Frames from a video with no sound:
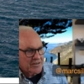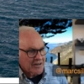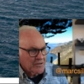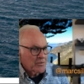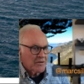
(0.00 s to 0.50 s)

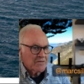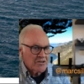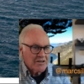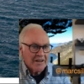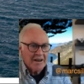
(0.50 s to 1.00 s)
darkroom. They were
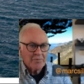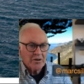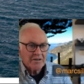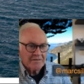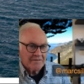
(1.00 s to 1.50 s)
just a lot
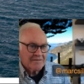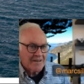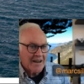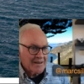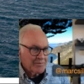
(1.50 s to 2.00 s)
more
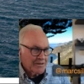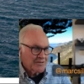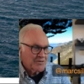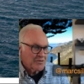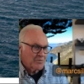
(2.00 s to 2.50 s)
time
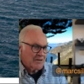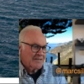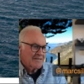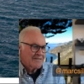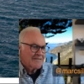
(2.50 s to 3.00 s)
consuming.